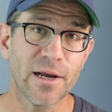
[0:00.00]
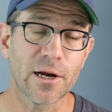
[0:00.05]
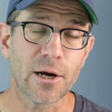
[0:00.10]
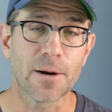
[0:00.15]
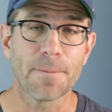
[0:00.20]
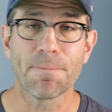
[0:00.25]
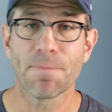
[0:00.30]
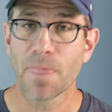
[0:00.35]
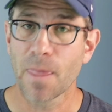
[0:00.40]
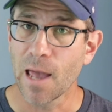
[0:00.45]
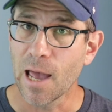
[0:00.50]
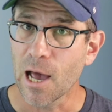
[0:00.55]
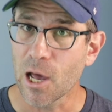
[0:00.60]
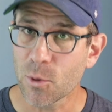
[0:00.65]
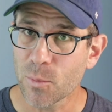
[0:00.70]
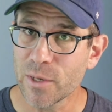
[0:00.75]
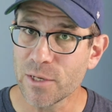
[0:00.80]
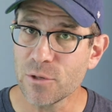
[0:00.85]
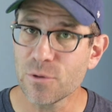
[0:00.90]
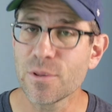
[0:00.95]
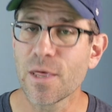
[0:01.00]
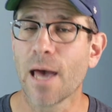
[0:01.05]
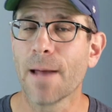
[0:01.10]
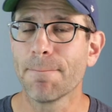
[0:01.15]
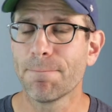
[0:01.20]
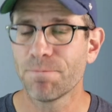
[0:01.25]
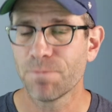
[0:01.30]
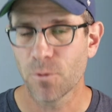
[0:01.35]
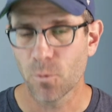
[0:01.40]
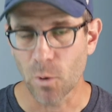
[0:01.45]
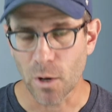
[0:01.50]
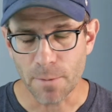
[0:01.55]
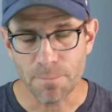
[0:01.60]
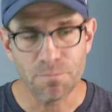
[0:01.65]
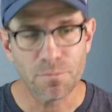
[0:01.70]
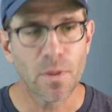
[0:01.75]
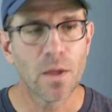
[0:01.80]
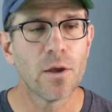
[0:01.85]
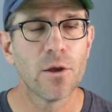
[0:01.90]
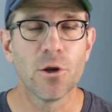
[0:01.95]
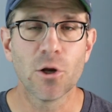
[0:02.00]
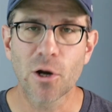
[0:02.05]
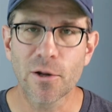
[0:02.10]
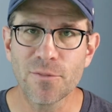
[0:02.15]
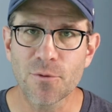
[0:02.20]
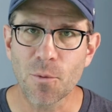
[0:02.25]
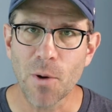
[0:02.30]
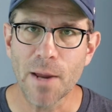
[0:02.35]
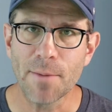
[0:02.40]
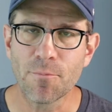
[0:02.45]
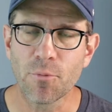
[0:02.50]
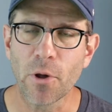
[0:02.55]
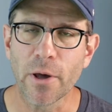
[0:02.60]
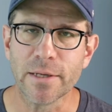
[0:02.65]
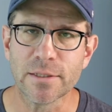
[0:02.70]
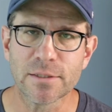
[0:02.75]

figure. How do we do that? Well, you're in the right